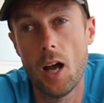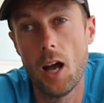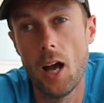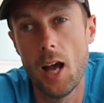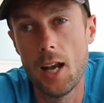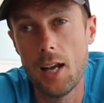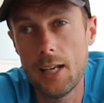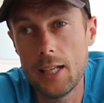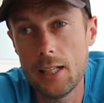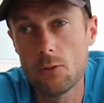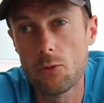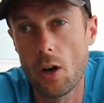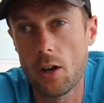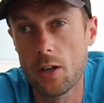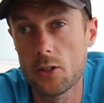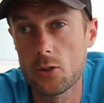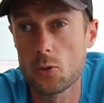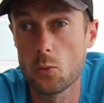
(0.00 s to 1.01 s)
Elite
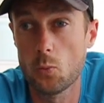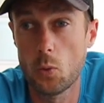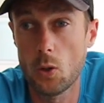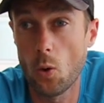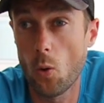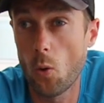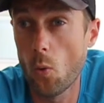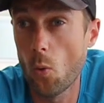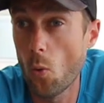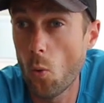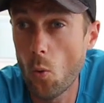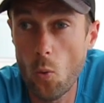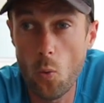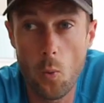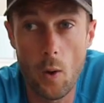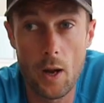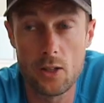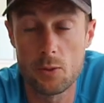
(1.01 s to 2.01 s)
runners will
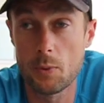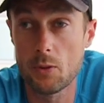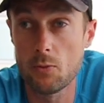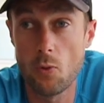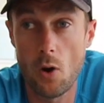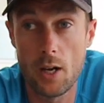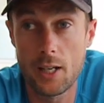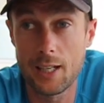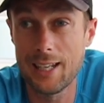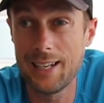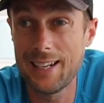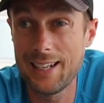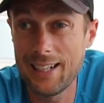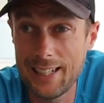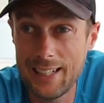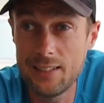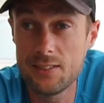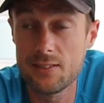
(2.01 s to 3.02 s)
always be running at
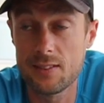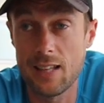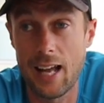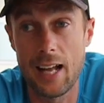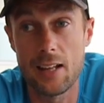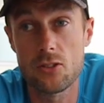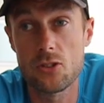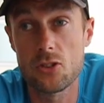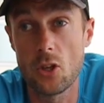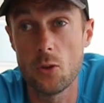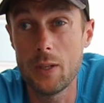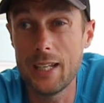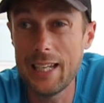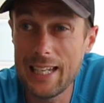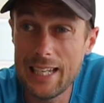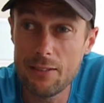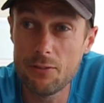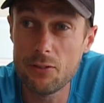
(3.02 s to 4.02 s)
least that. So
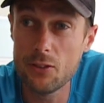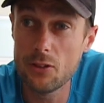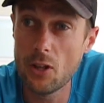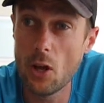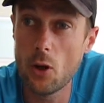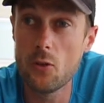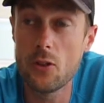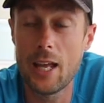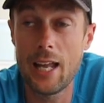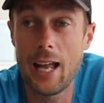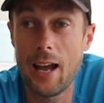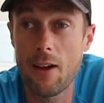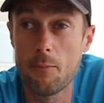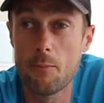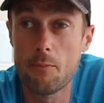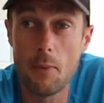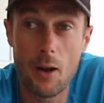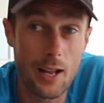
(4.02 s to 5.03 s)
even though they
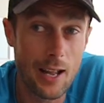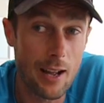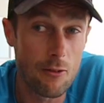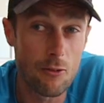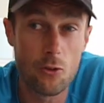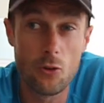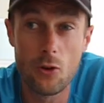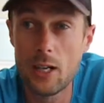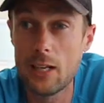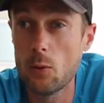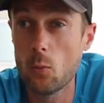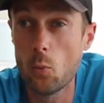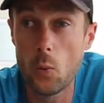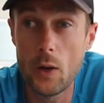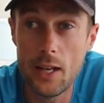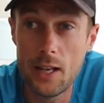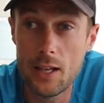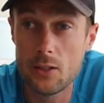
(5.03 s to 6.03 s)
might have really
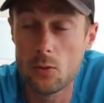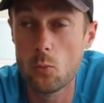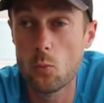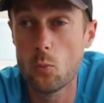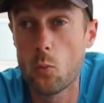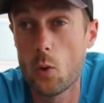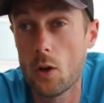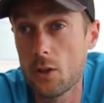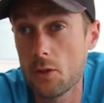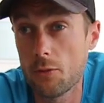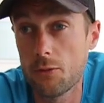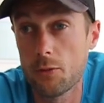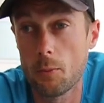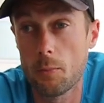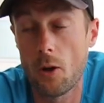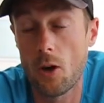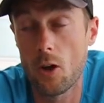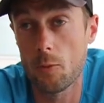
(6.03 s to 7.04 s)
weird and
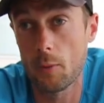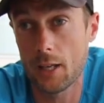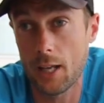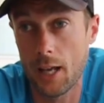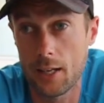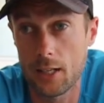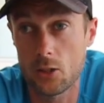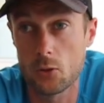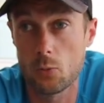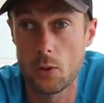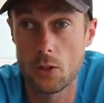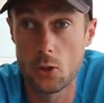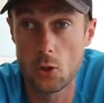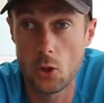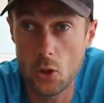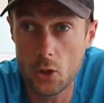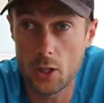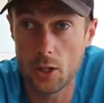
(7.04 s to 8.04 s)
wonderful biomechanics when you
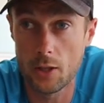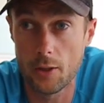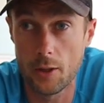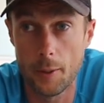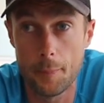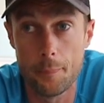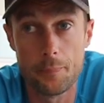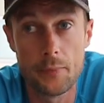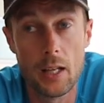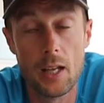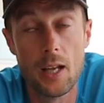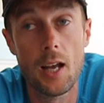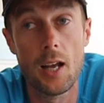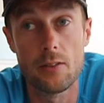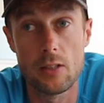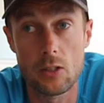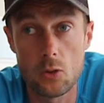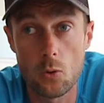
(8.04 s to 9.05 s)
look at them,
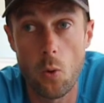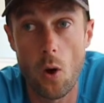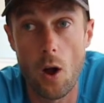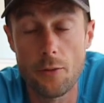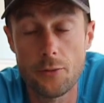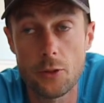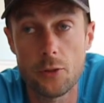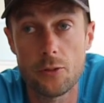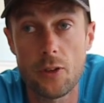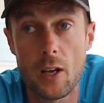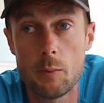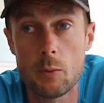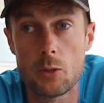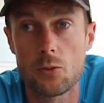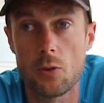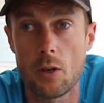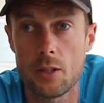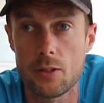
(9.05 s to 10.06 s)
and there's quite a few
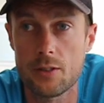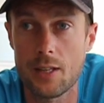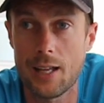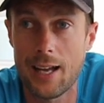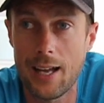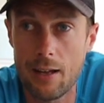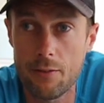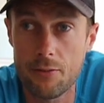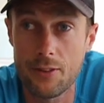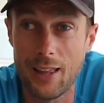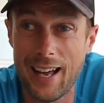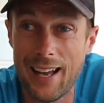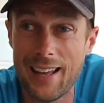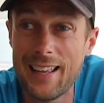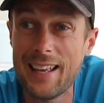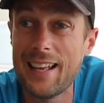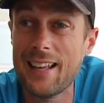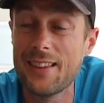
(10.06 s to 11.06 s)
famous runners that have that,
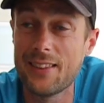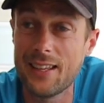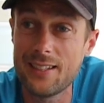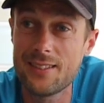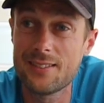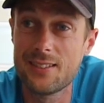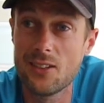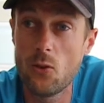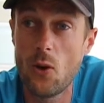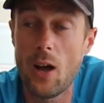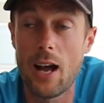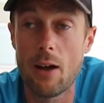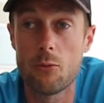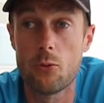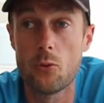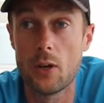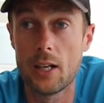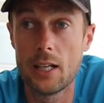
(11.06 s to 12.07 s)
they still
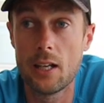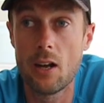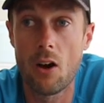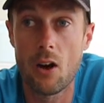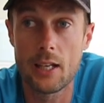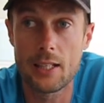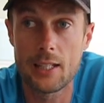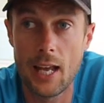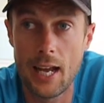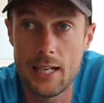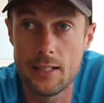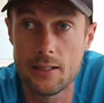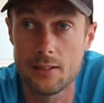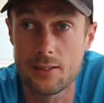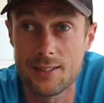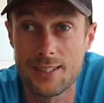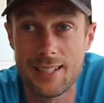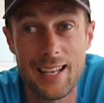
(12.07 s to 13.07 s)
have really high
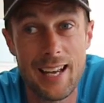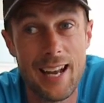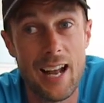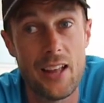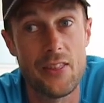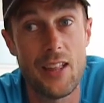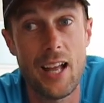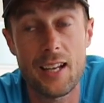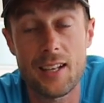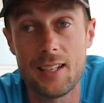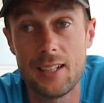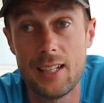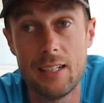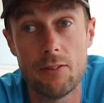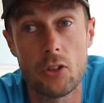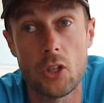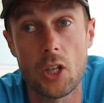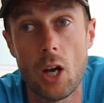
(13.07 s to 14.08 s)
cadence, and that can
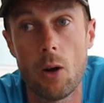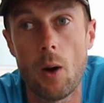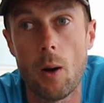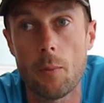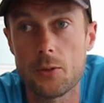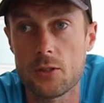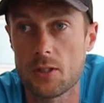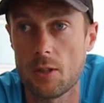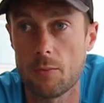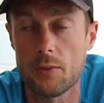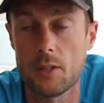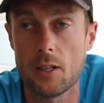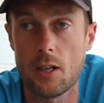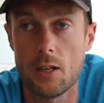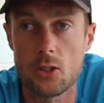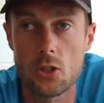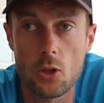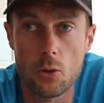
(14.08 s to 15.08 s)
even go up to something
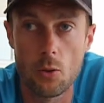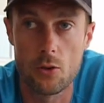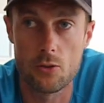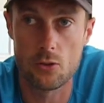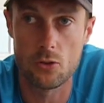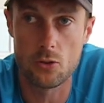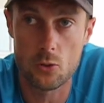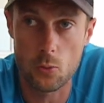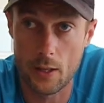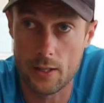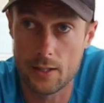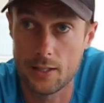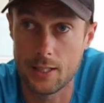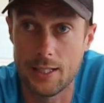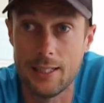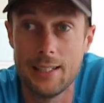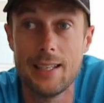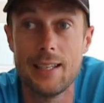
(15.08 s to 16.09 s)
like
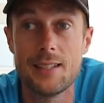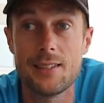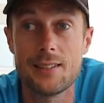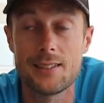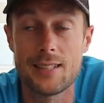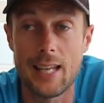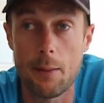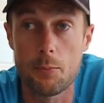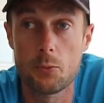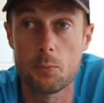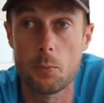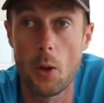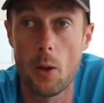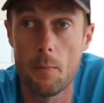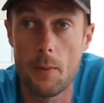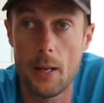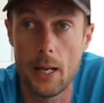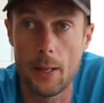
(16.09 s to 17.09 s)
220 steps per
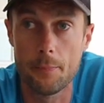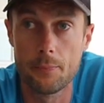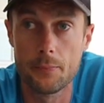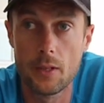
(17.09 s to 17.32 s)
minute.